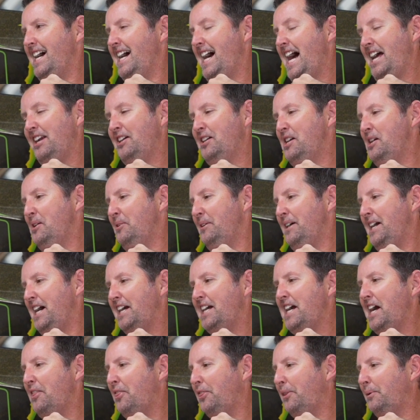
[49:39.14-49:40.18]
I don't know, I
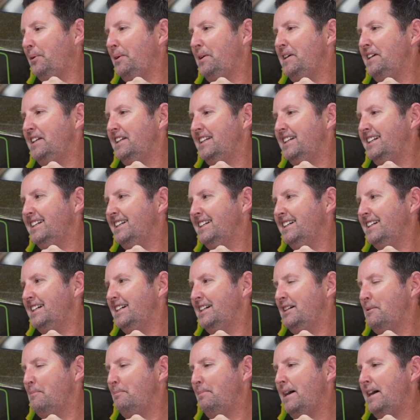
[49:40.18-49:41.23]
got through it,
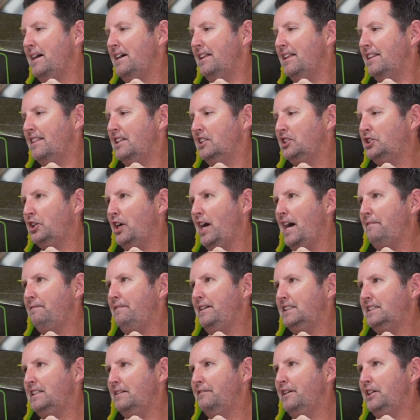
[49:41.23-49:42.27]
but the
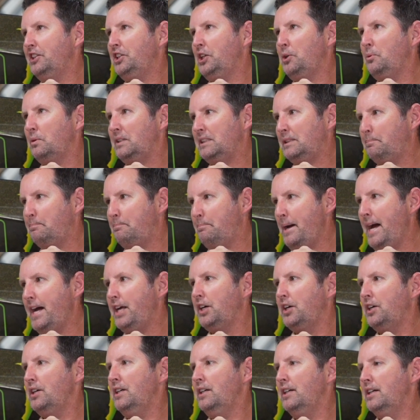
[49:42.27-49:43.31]
traffic division was
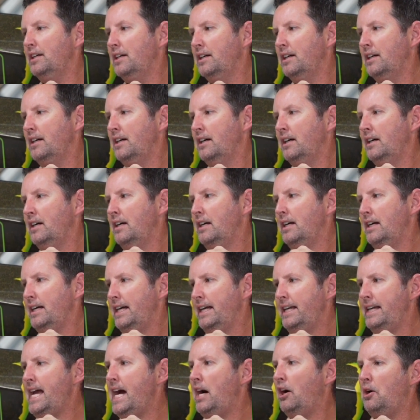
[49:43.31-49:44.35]
better.
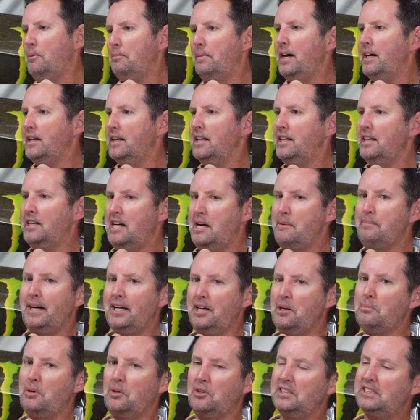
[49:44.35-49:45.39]
And now I'm on a I'm
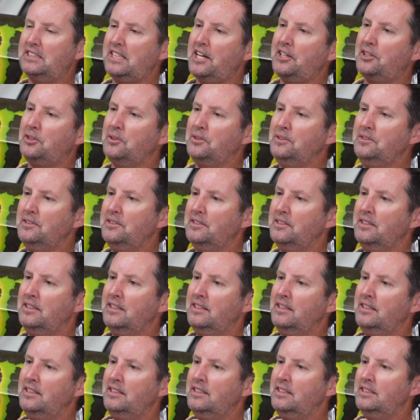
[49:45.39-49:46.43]
on a motorcycle.
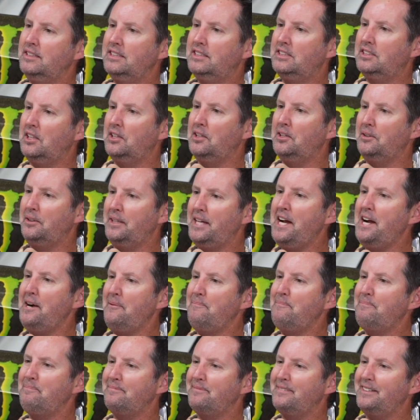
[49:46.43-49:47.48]
Oh, okay. So yeah,
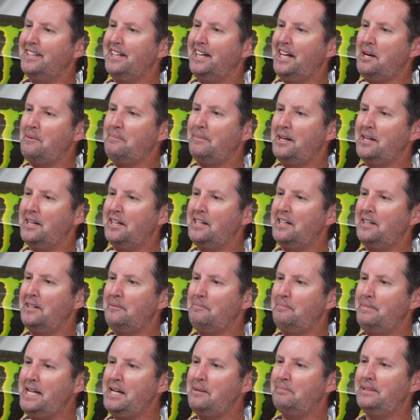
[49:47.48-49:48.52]
I'm on
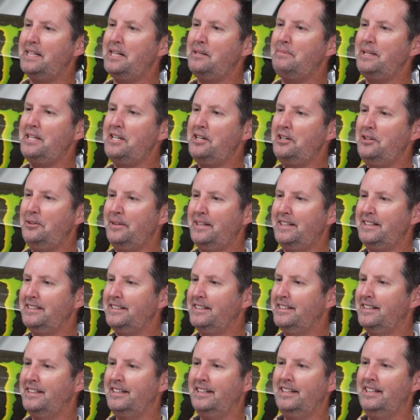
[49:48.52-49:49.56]
a BMW and
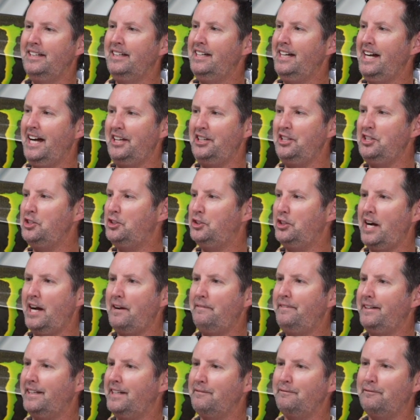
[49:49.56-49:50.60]
I do
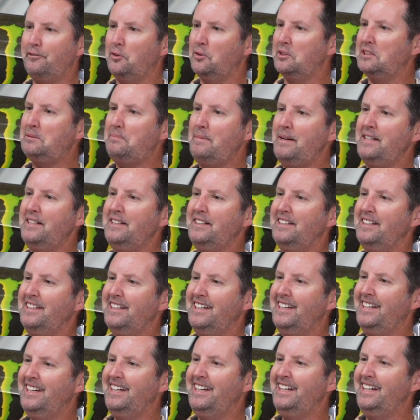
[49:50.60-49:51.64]
traffic enforcement.
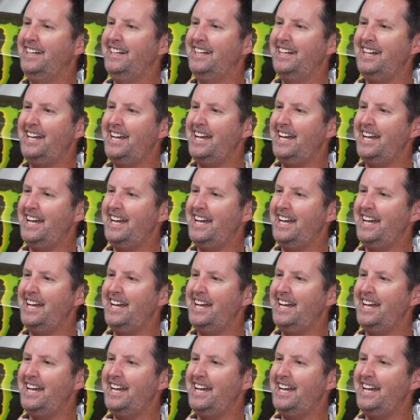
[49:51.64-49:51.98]
Yeah.